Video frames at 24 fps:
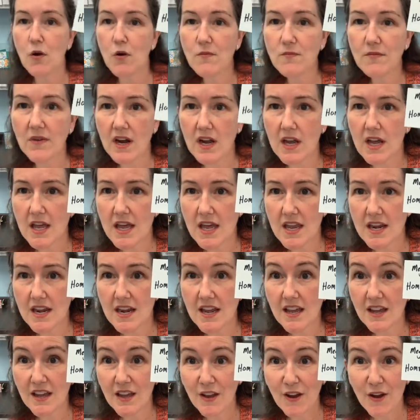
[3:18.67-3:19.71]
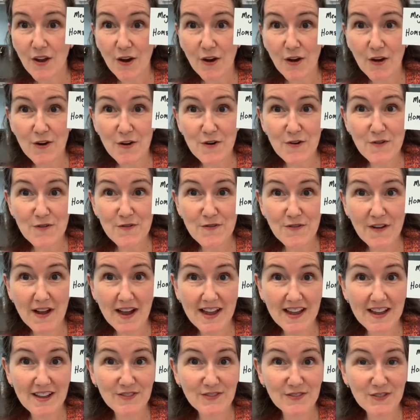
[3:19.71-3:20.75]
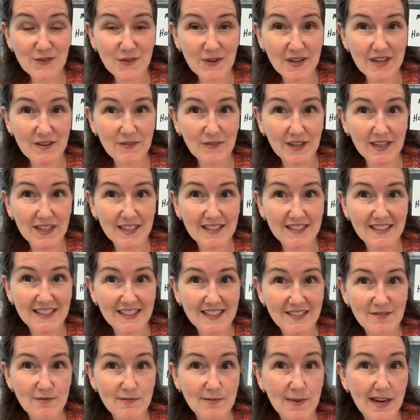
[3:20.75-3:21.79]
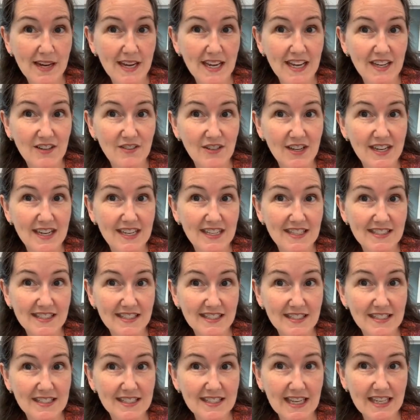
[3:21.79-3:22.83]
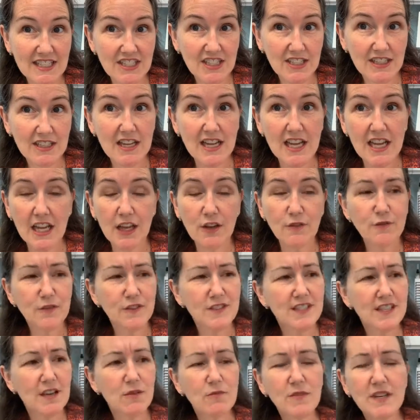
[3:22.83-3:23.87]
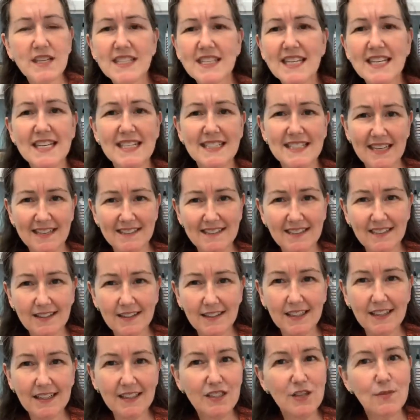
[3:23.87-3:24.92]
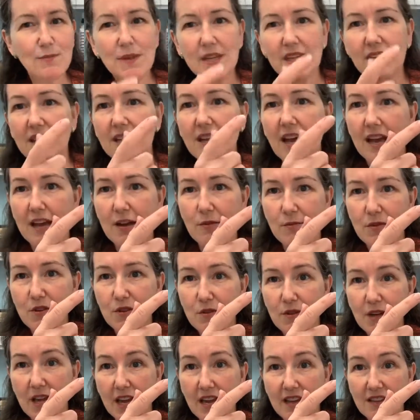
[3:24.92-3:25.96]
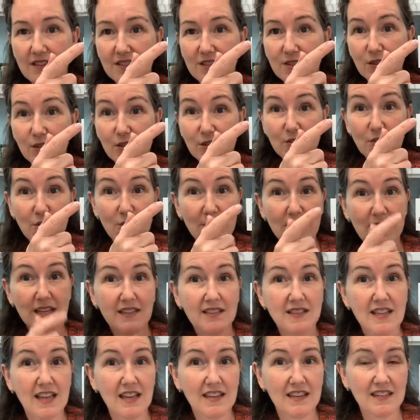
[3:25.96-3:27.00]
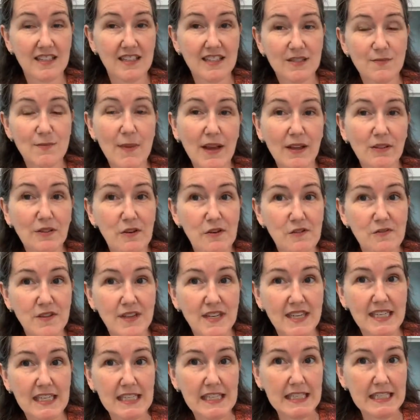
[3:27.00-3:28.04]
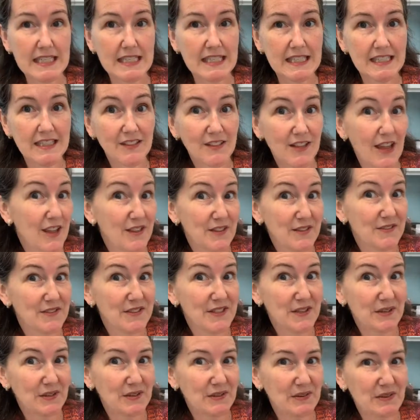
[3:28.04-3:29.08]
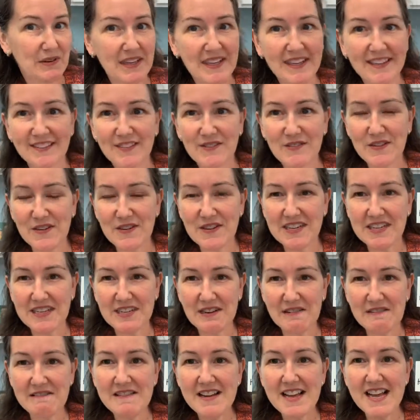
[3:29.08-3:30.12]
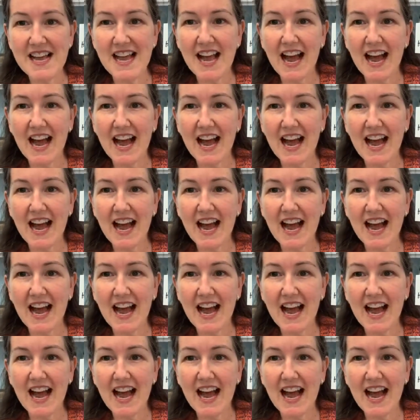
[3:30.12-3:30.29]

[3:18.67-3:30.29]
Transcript: HOMERUN 0521. My handwriting is a little sketchy. If for some reason it doesn't link to me, you can search for me, and it's Meg Loven. I live in Illinois, if you didn't know.